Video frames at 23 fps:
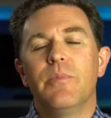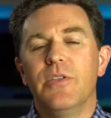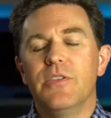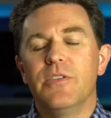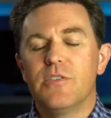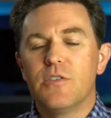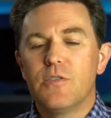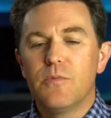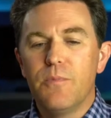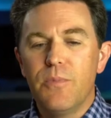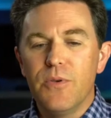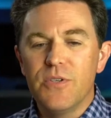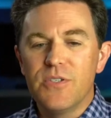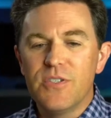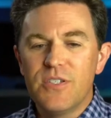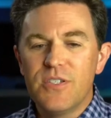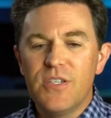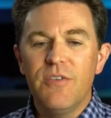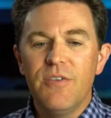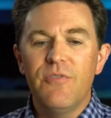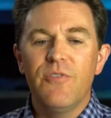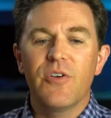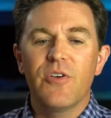but
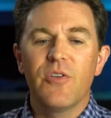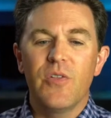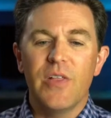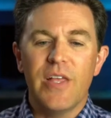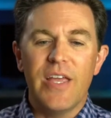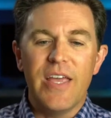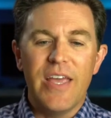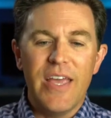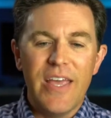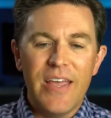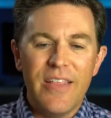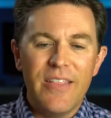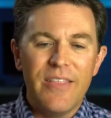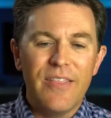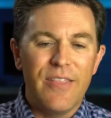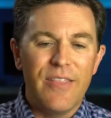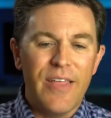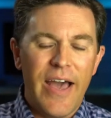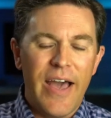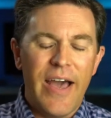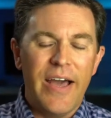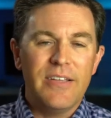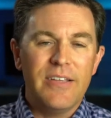specifically in
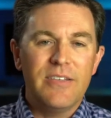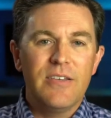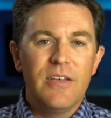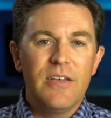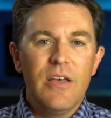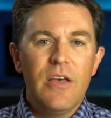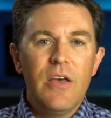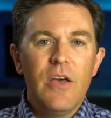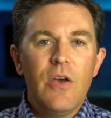that,